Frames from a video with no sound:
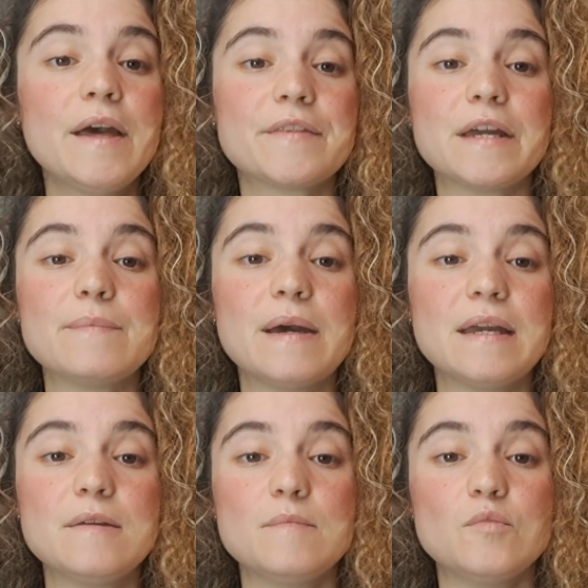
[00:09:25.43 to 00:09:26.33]
they
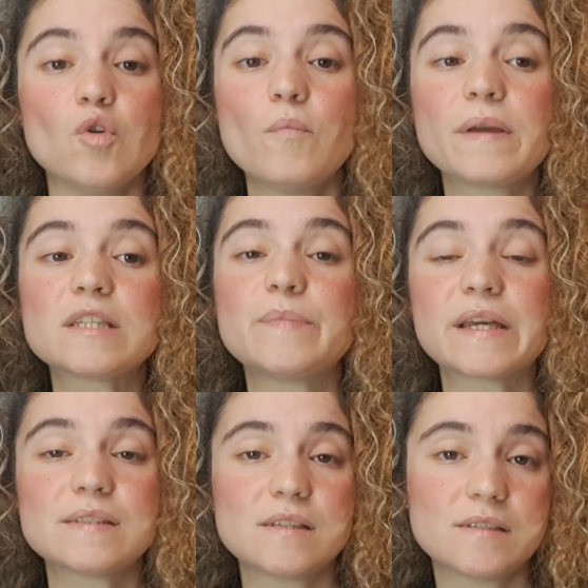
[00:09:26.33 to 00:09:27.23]
may not be as
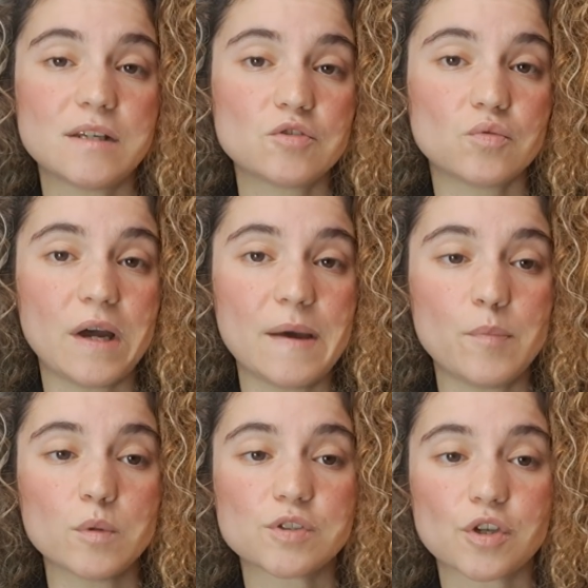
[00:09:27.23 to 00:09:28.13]
big as a central
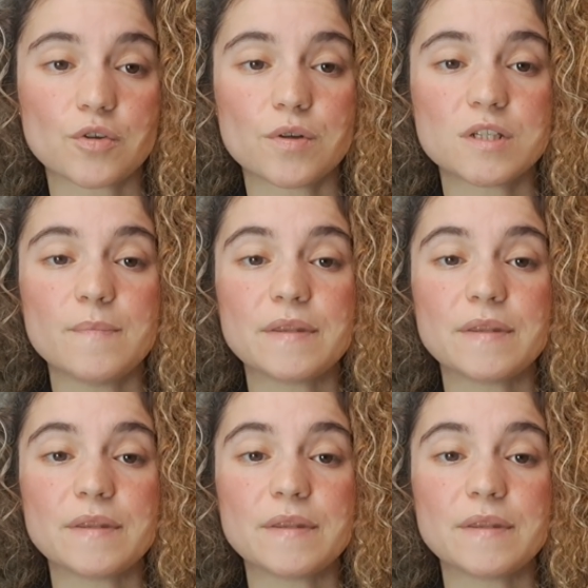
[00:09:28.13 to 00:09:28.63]
airport security,